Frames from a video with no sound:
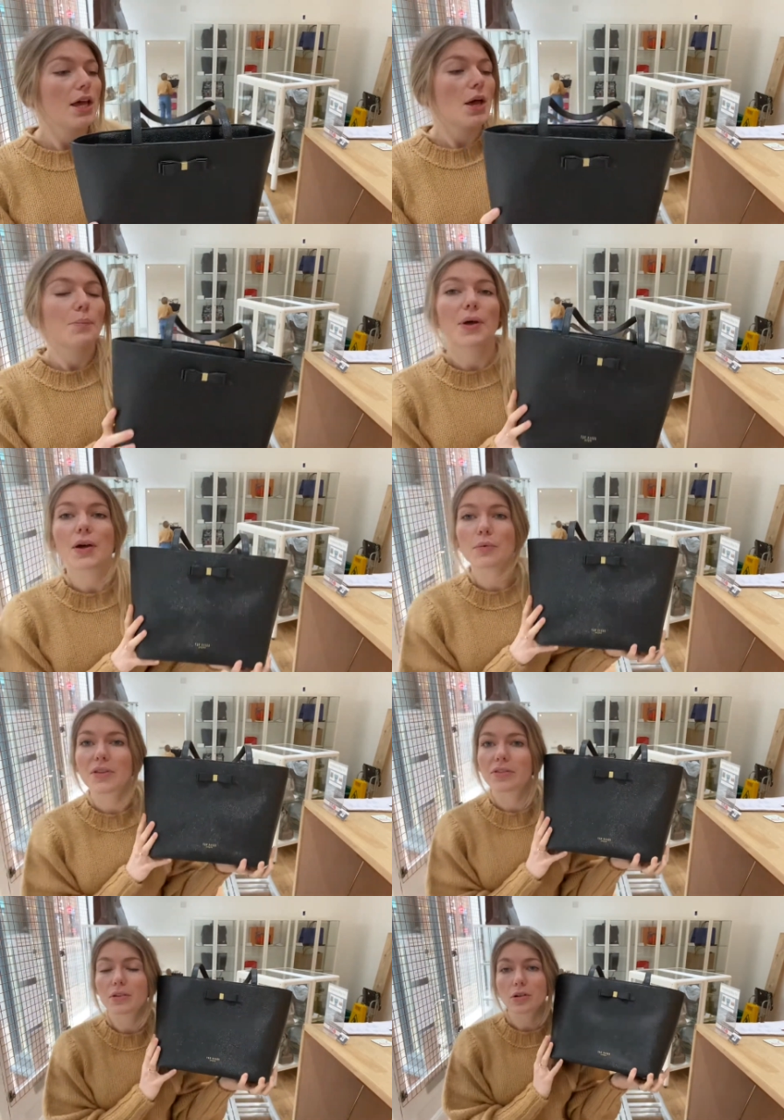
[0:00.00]
but
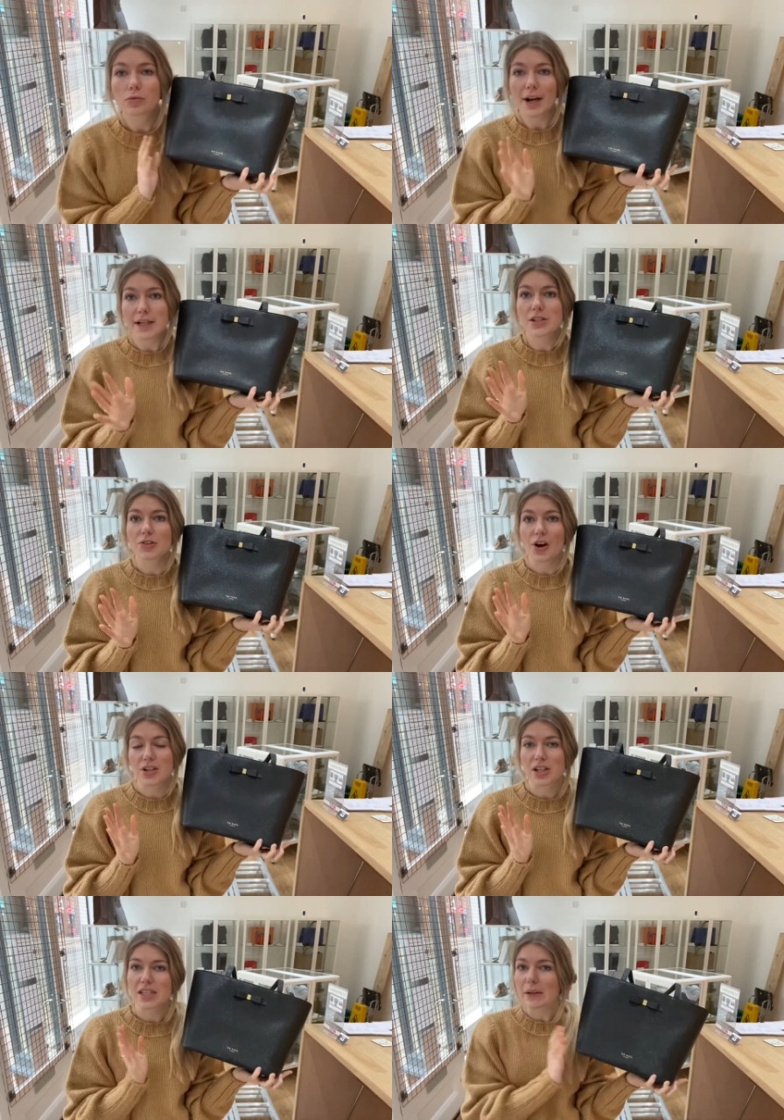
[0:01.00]
with great
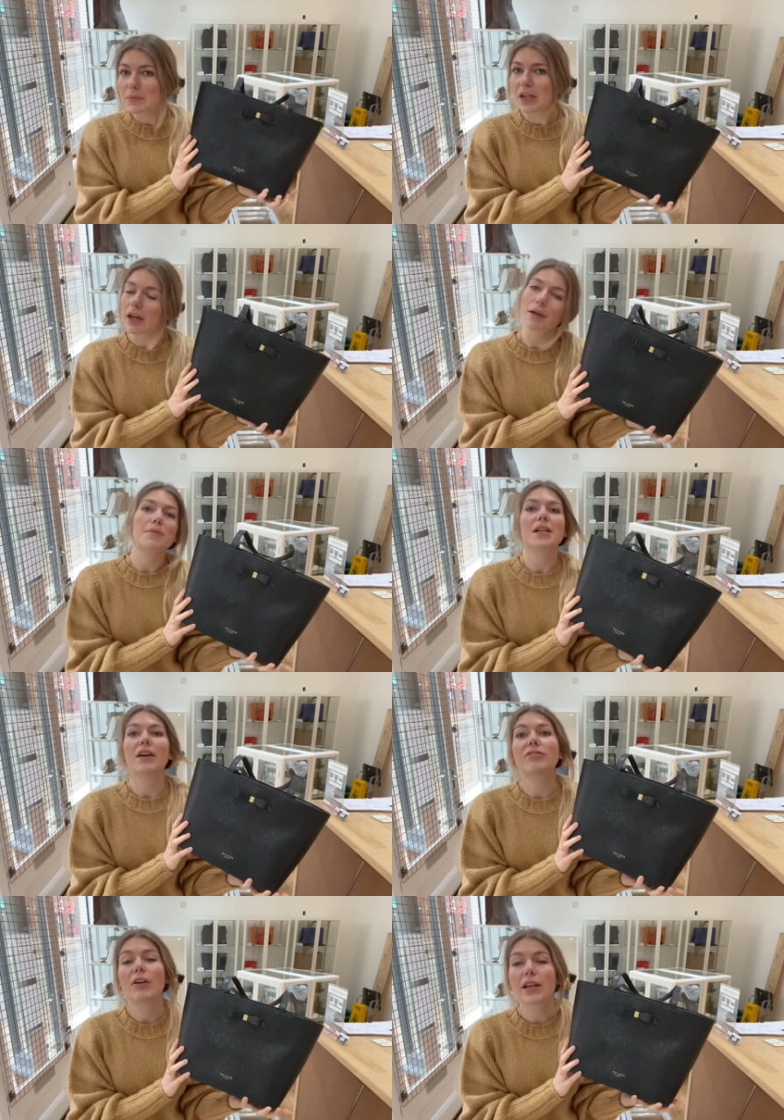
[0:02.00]
structure. Sometimes
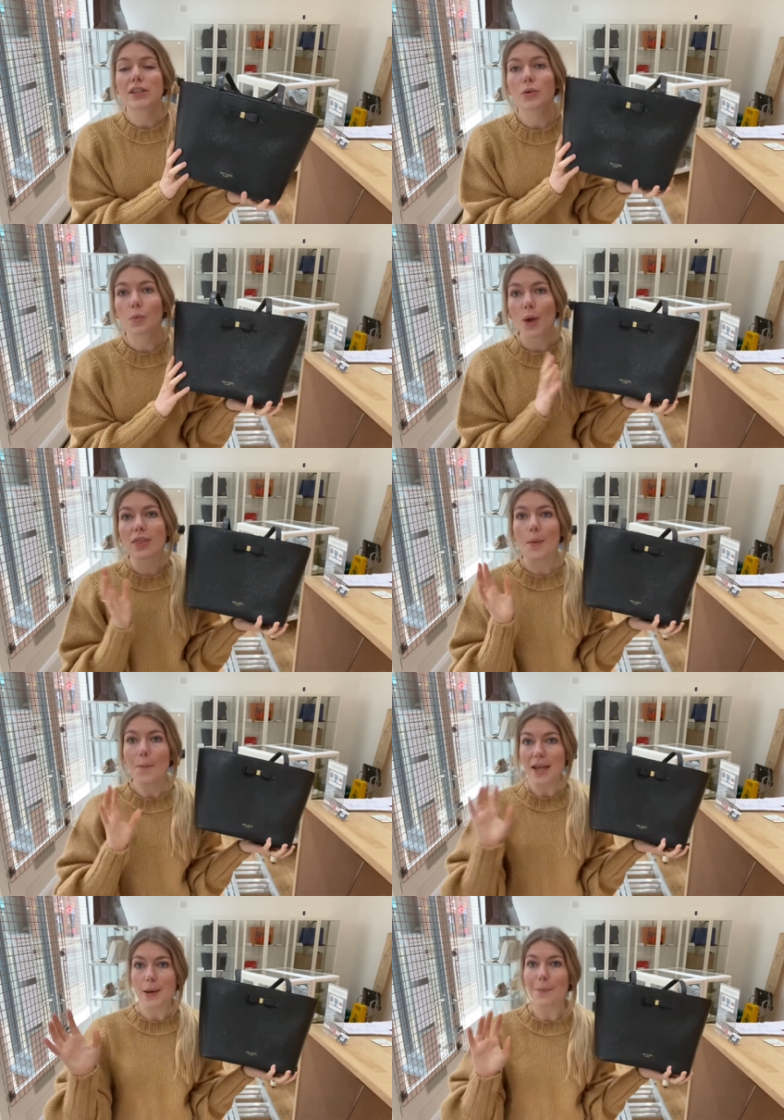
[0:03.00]
I find that with a
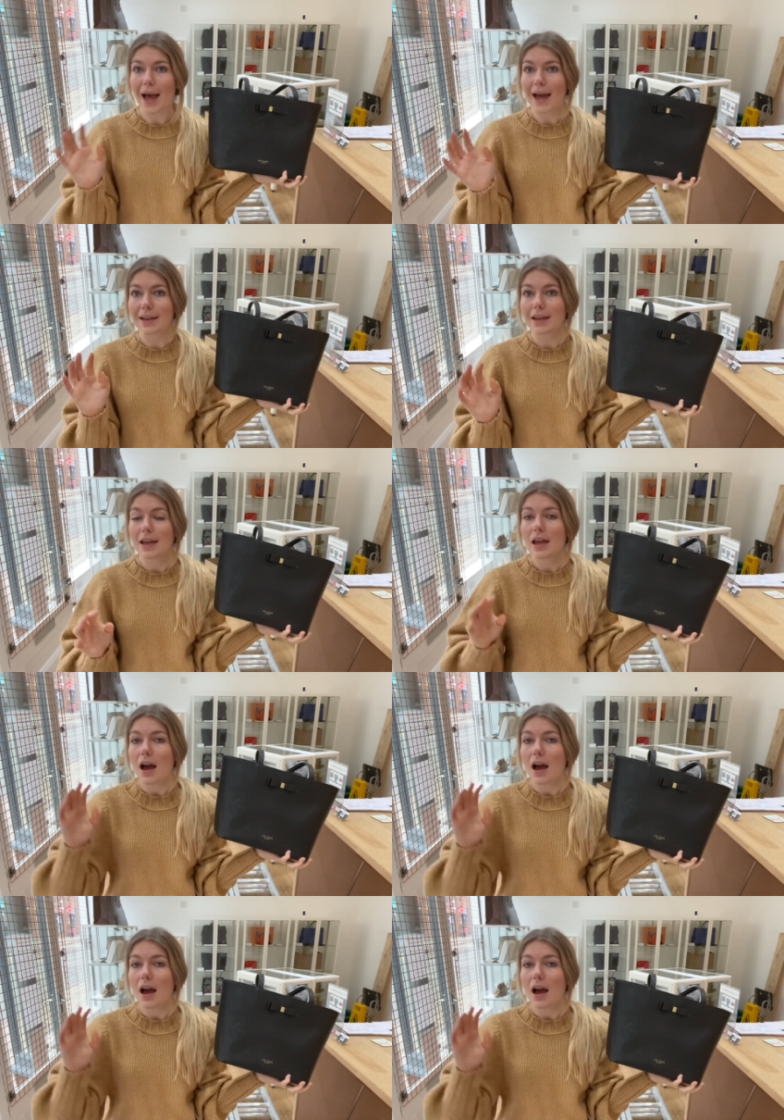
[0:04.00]
bigger bag,